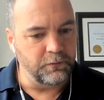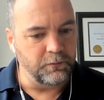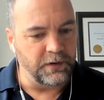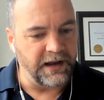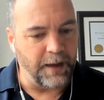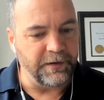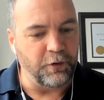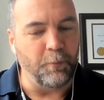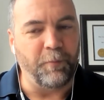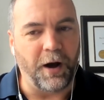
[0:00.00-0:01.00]
what happened?
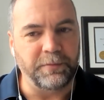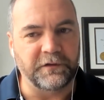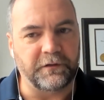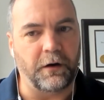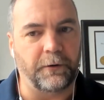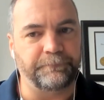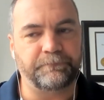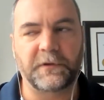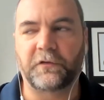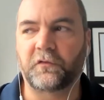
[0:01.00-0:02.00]
Oh, Bob Lazar.
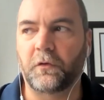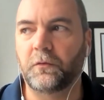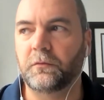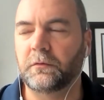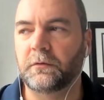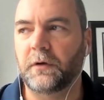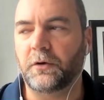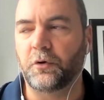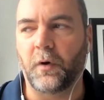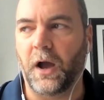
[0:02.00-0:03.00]
So I
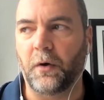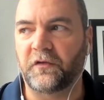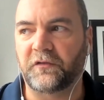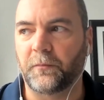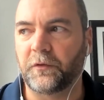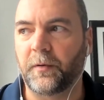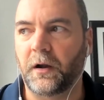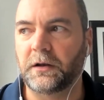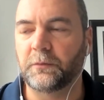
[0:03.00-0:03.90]
don't know how I stumbled upon it.